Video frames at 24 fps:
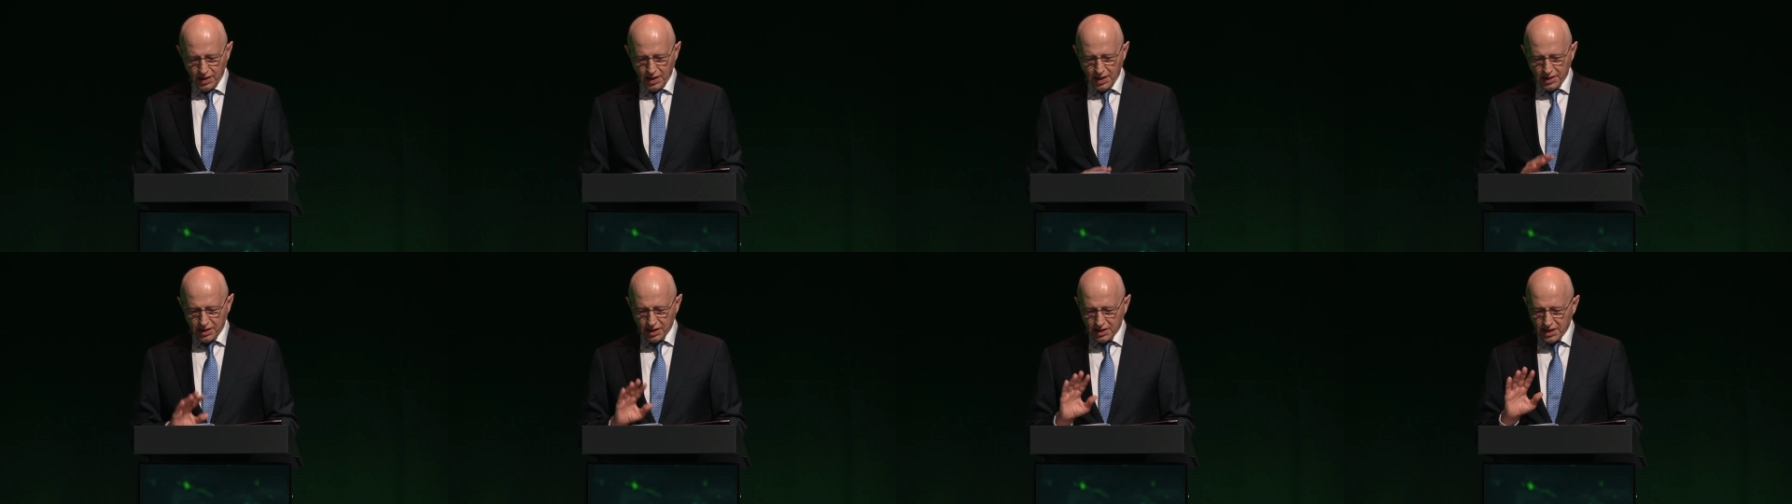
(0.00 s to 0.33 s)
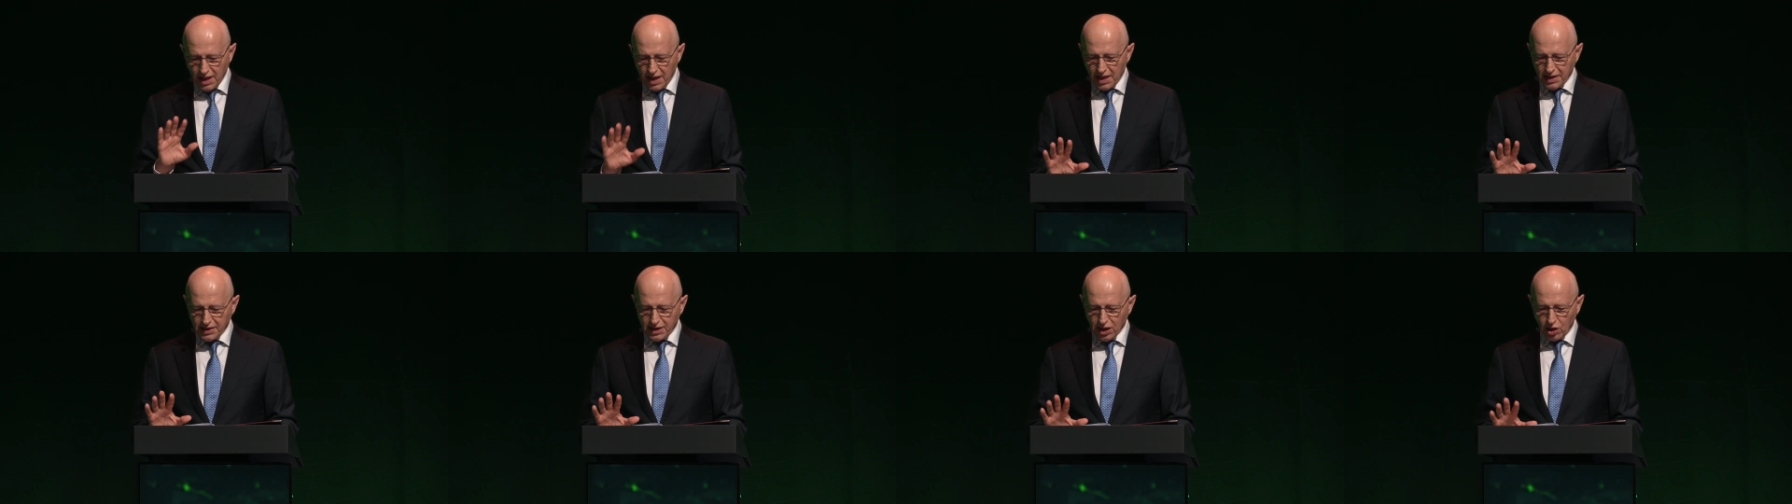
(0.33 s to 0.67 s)

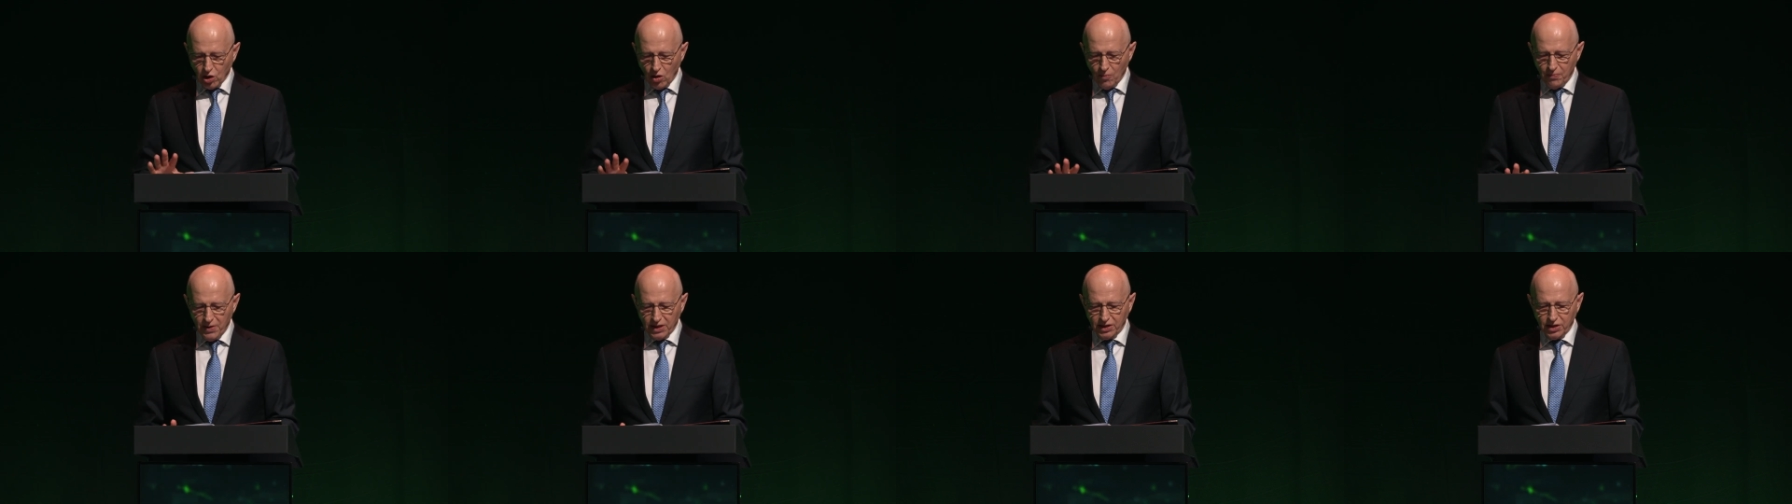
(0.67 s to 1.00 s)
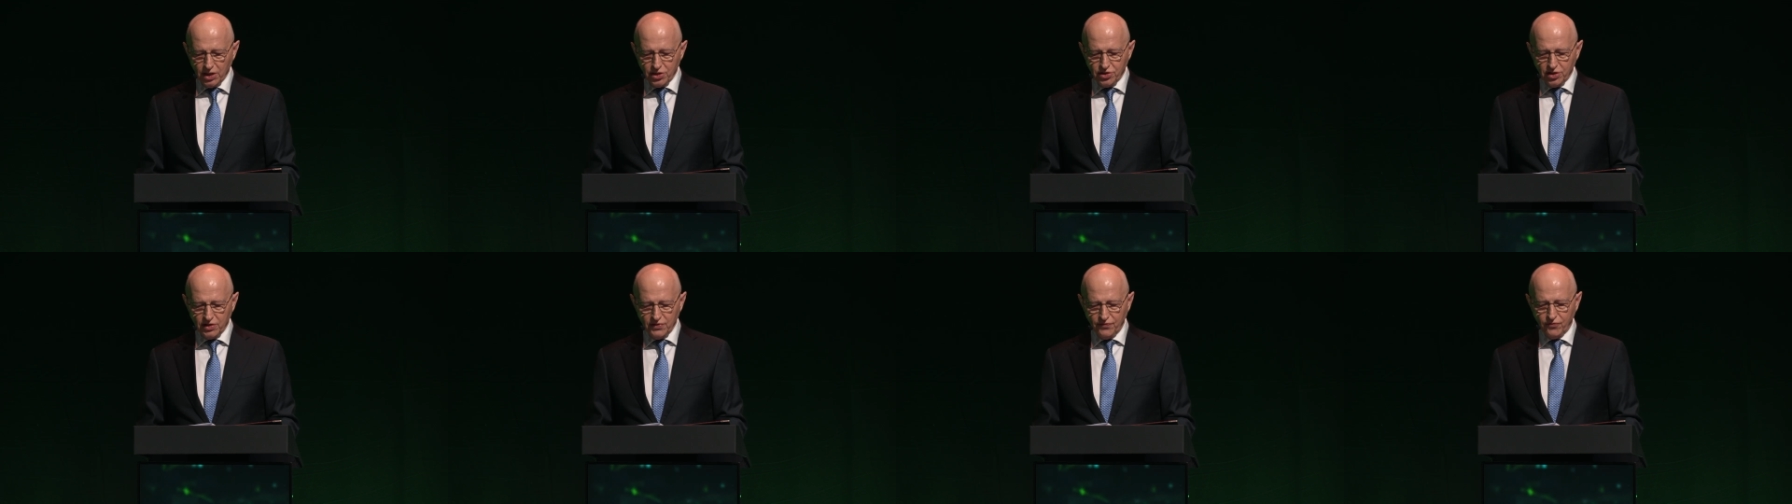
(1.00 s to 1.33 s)
Today, the
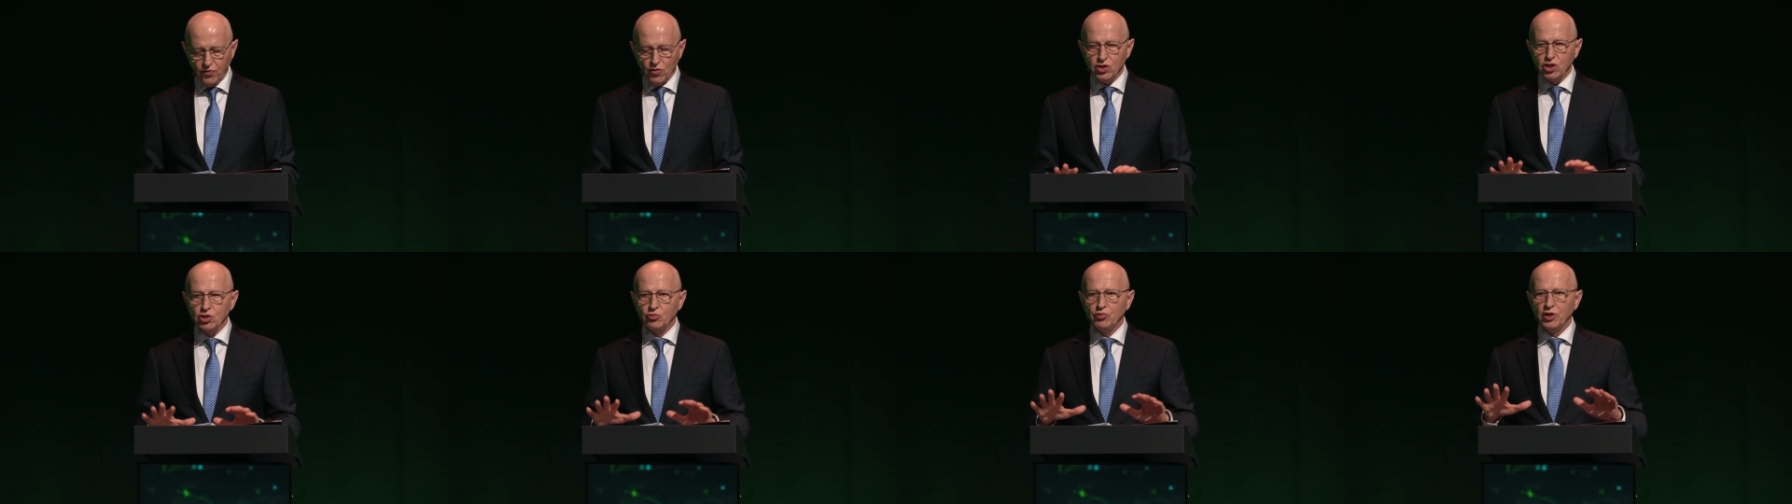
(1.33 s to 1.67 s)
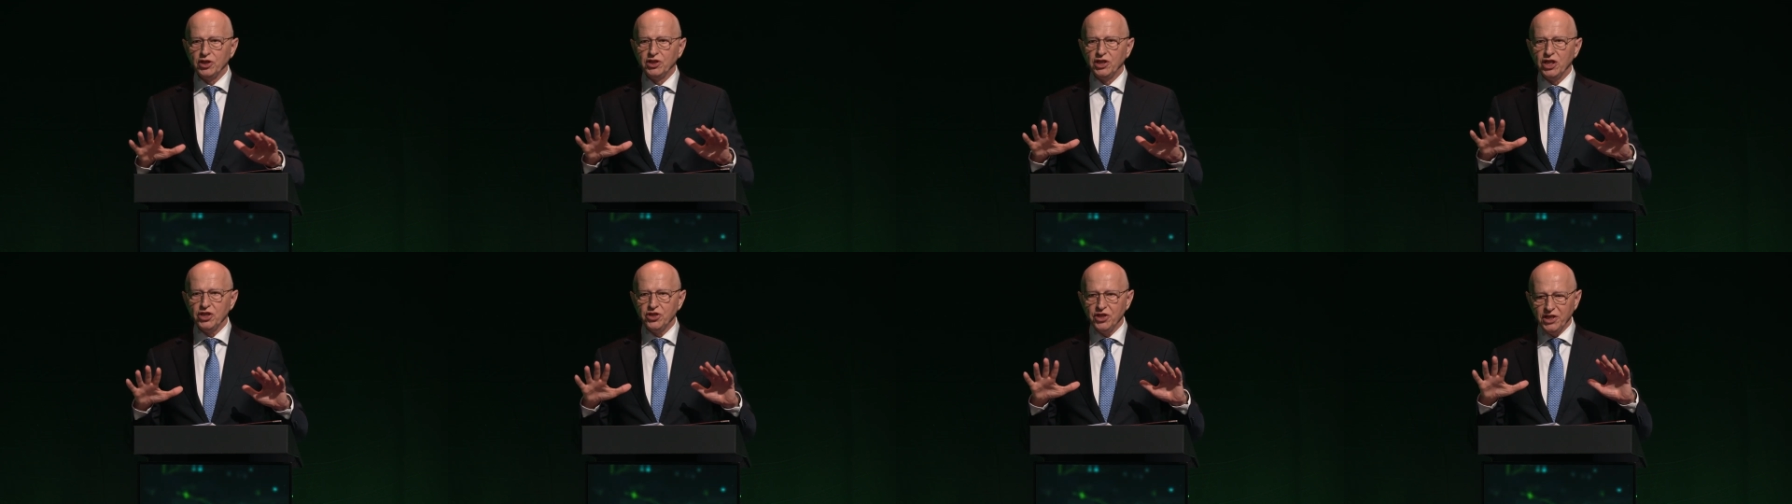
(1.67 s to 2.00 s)
competition for
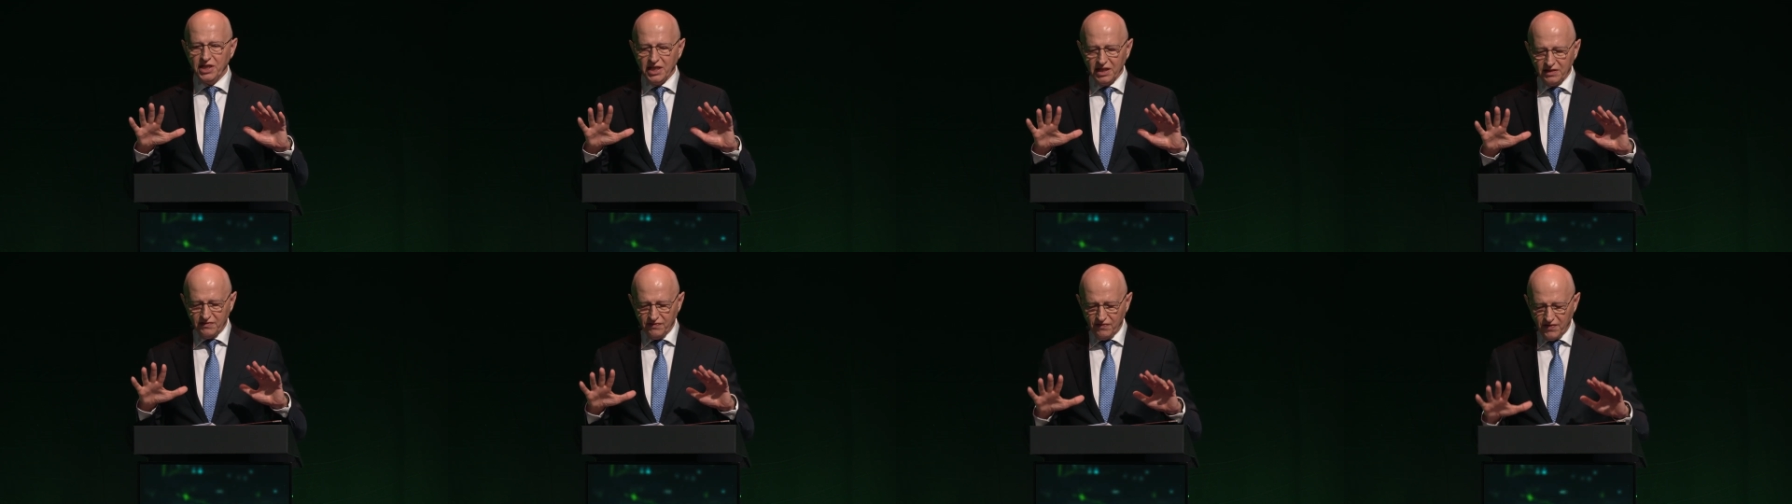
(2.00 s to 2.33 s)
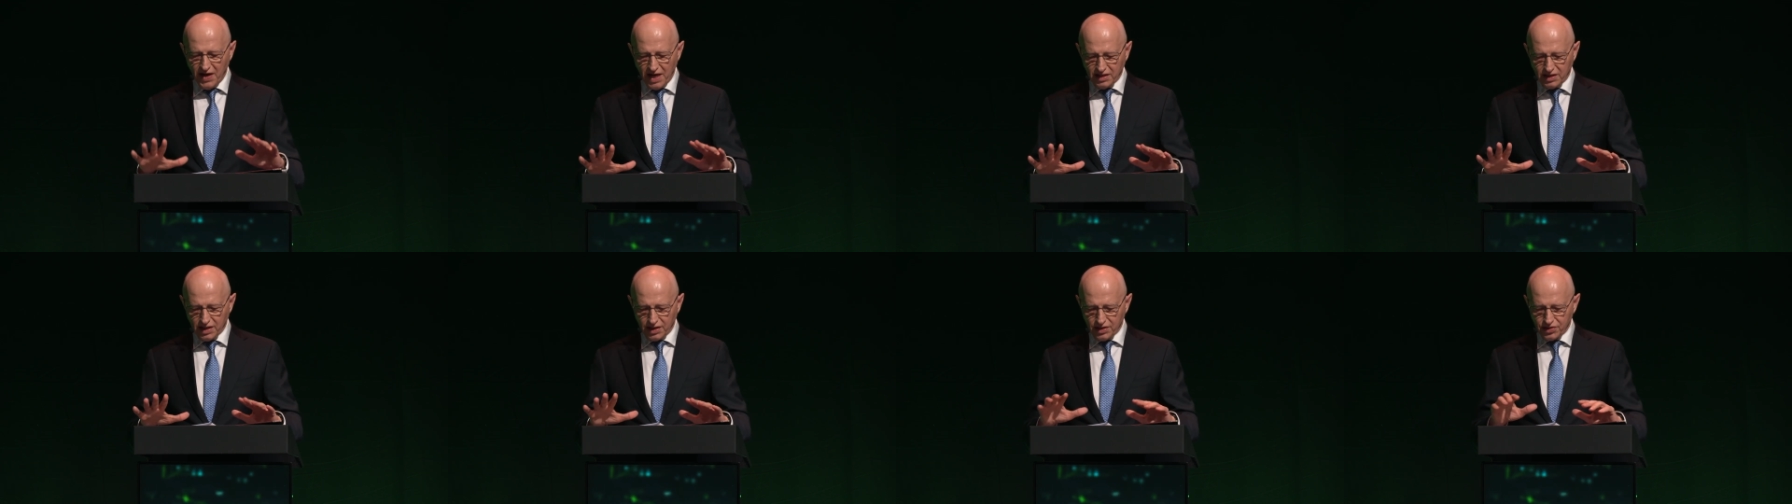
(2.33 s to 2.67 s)
strategic
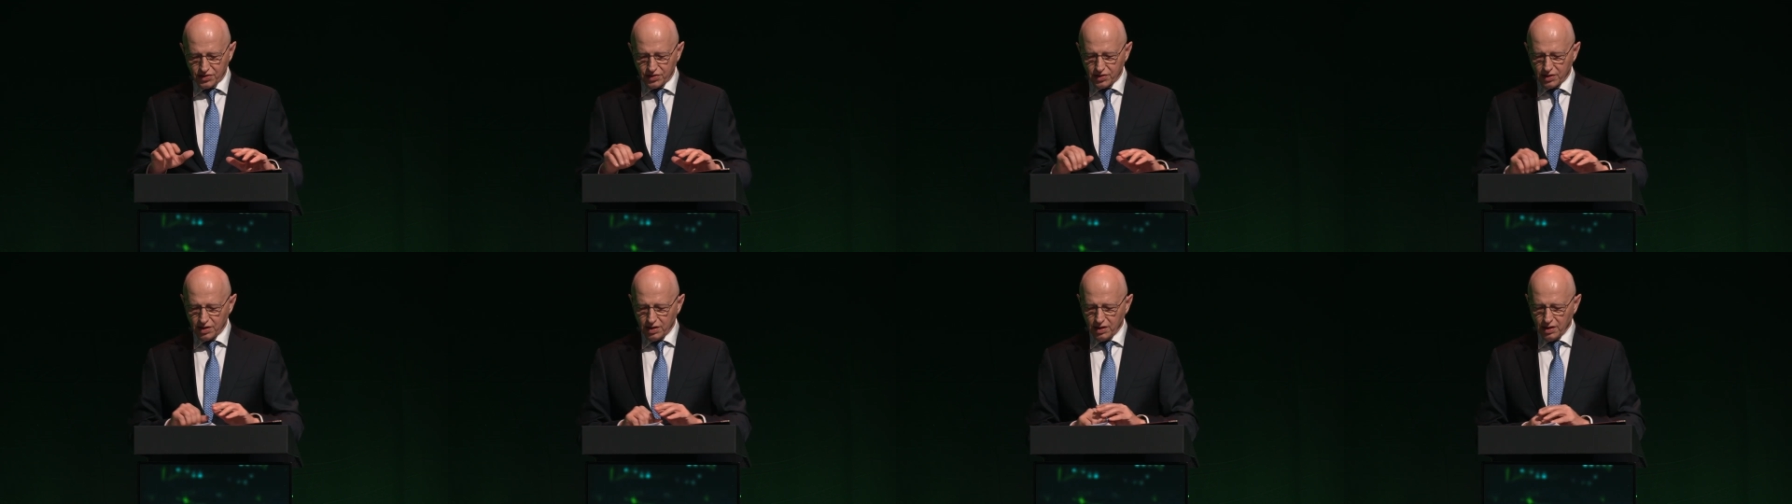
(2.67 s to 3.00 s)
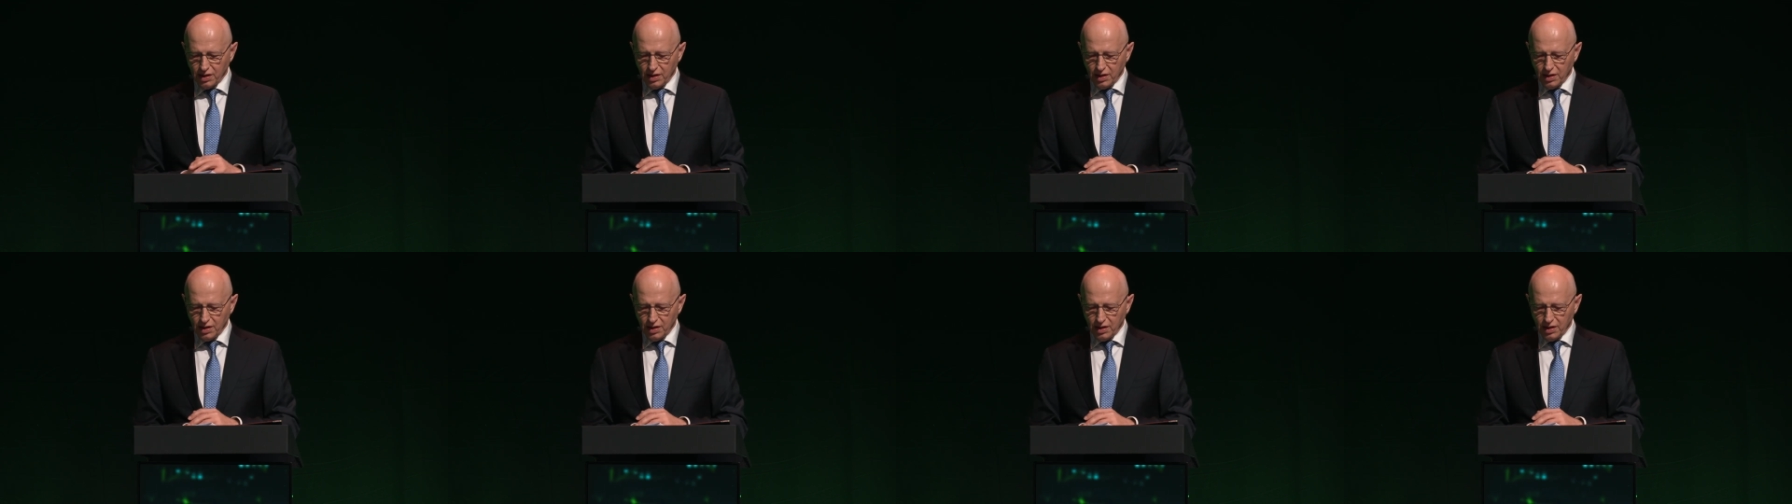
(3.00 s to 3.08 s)
advantage